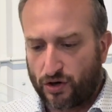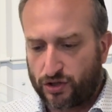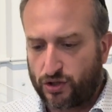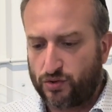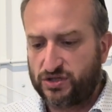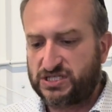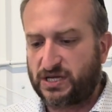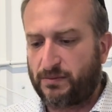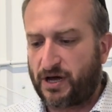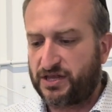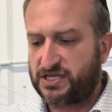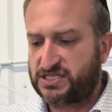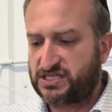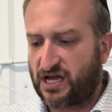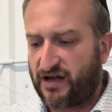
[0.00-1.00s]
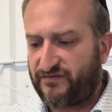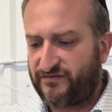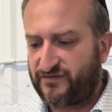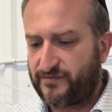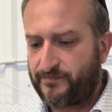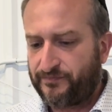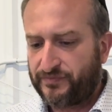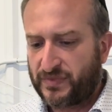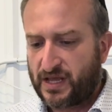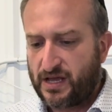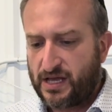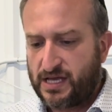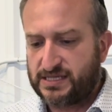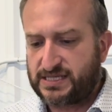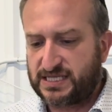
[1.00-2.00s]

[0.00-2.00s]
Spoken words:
doing some other stuff. He